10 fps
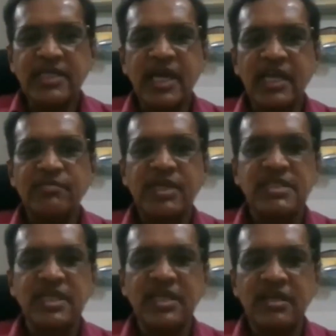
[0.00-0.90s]

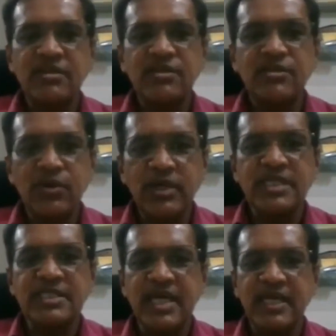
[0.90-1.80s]
Calibration, though
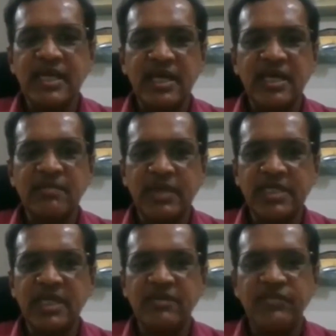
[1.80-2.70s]
it is done at a
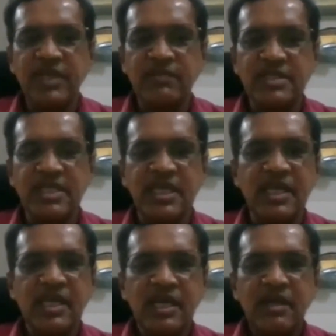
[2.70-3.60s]
particular frequency,